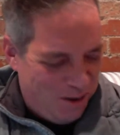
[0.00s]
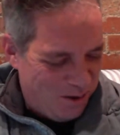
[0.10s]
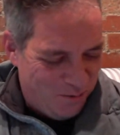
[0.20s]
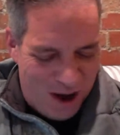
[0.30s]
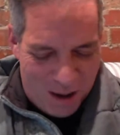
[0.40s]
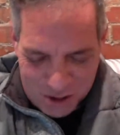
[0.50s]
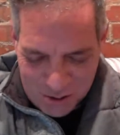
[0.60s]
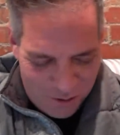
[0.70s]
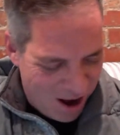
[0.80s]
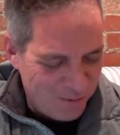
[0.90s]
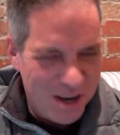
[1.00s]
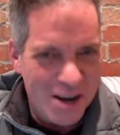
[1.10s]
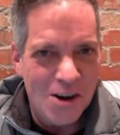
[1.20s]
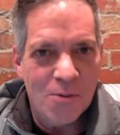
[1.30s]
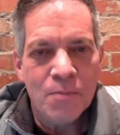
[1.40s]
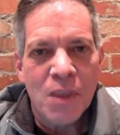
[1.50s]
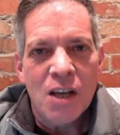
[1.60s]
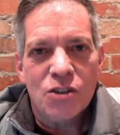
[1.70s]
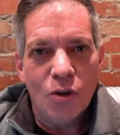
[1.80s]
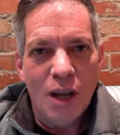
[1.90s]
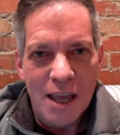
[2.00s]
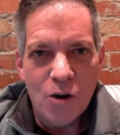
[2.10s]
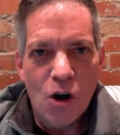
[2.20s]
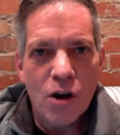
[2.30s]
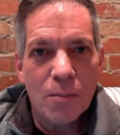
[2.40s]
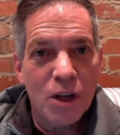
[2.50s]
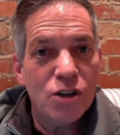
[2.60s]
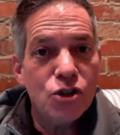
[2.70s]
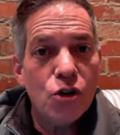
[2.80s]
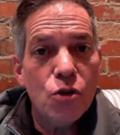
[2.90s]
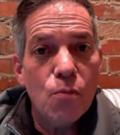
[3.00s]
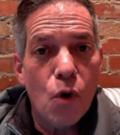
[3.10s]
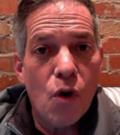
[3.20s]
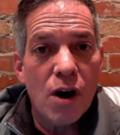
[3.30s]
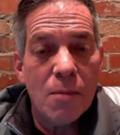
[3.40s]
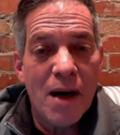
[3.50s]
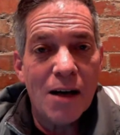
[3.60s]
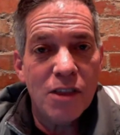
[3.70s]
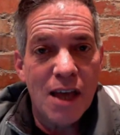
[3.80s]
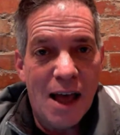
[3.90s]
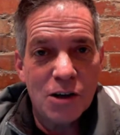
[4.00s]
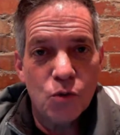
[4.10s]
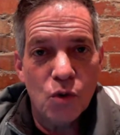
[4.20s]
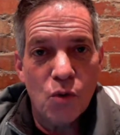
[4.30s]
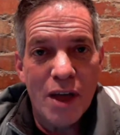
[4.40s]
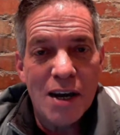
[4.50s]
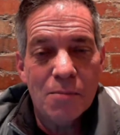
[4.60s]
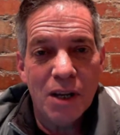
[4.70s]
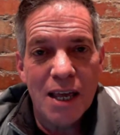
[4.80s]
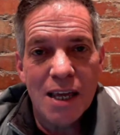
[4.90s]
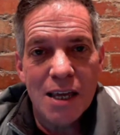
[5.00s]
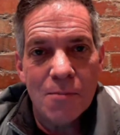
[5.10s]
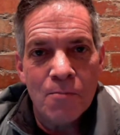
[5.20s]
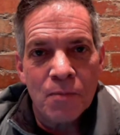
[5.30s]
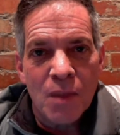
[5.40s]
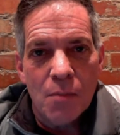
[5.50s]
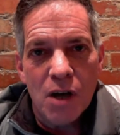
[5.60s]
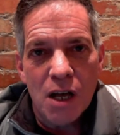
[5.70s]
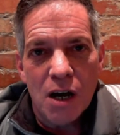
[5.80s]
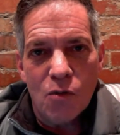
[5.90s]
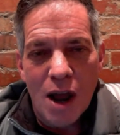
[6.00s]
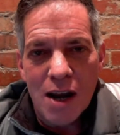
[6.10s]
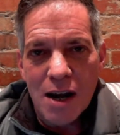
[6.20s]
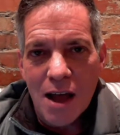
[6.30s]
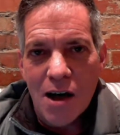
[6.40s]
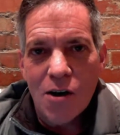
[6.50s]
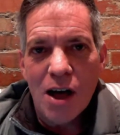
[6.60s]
wrapped it around me here. So later on, I'm going to show you more about the actual weighted blanket. But right now,